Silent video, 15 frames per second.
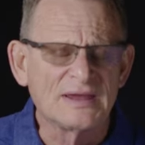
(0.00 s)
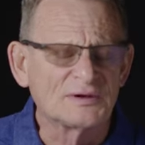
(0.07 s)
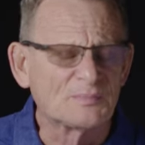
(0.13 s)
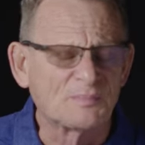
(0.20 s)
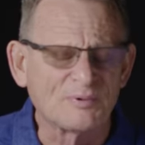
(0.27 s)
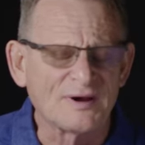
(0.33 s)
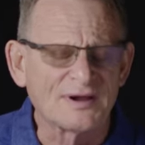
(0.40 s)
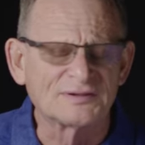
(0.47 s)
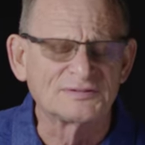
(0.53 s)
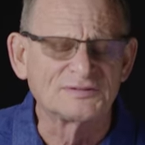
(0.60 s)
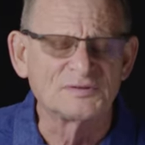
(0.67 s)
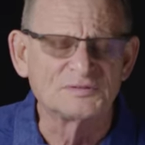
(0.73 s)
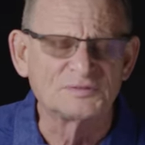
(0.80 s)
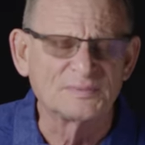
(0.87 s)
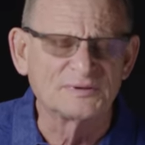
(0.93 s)
to pray,
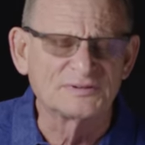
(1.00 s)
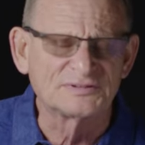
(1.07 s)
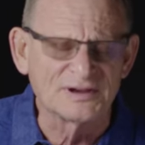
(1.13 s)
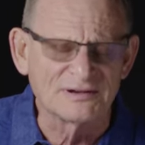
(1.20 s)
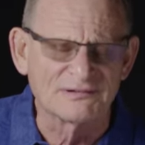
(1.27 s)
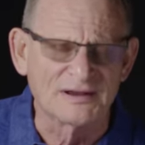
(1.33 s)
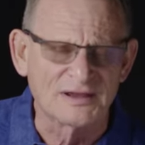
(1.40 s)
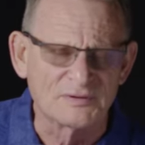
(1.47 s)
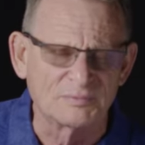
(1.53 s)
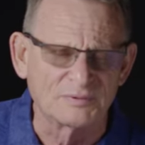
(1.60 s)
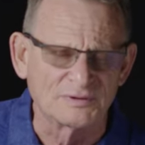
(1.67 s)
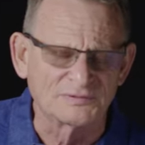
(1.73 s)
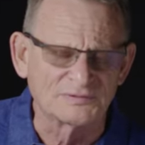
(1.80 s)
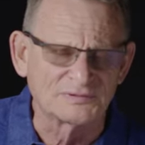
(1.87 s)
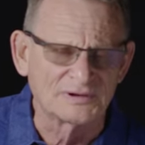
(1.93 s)
send
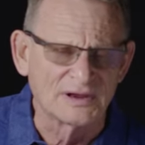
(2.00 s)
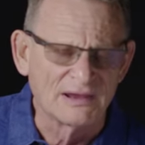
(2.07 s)
laborers.